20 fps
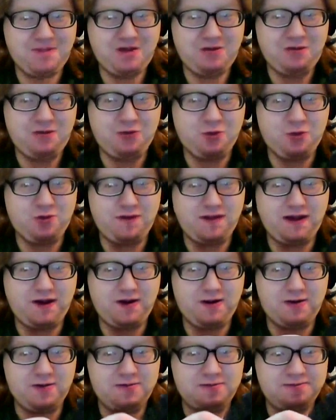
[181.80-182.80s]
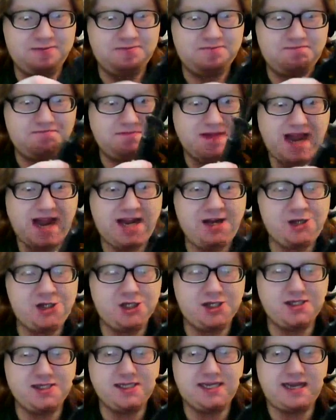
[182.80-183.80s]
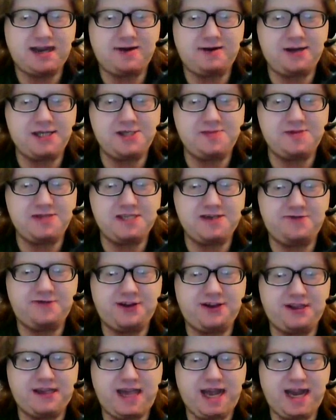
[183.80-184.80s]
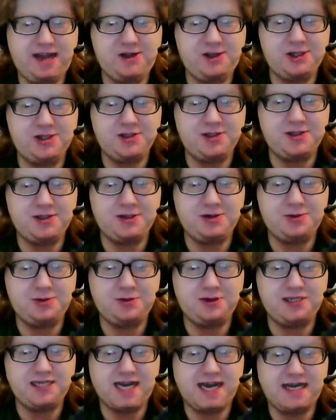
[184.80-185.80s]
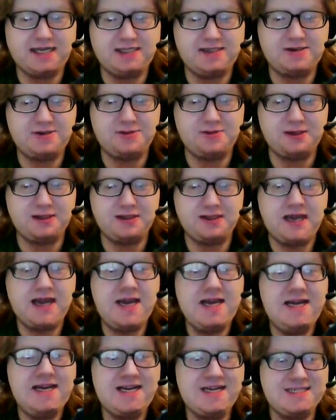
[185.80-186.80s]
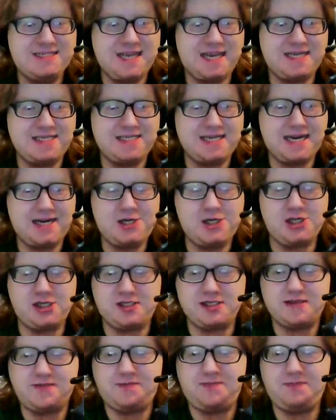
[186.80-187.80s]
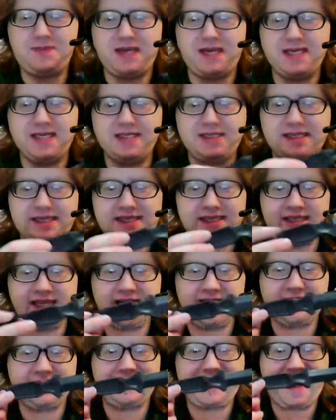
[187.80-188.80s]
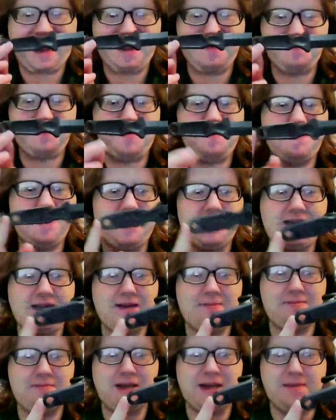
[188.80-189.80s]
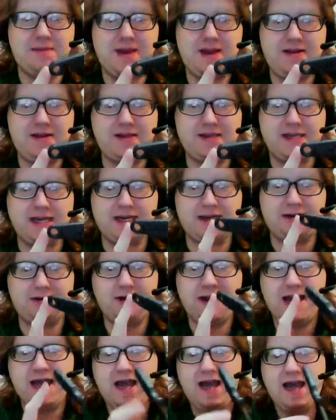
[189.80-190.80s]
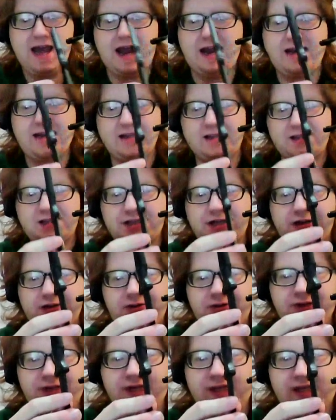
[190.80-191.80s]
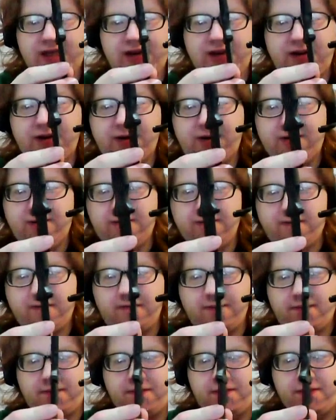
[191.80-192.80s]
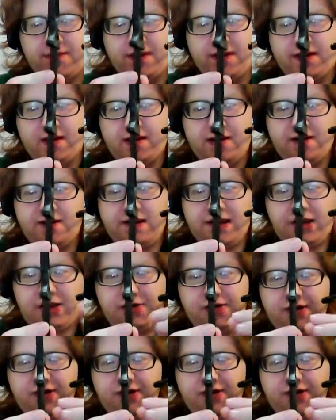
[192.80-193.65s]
for their agents to carry, specifically agents who were tasked with assassinations, because this thing can't be picked up by a metal detector, and it's so slender that you